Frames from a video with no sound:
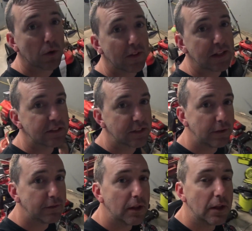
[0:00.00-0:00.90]
all that
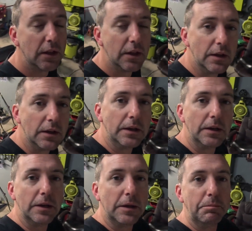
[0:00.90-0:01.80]
stuff.
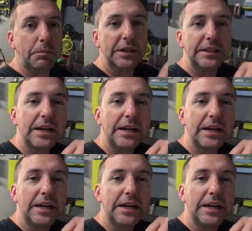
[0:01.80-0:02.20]
But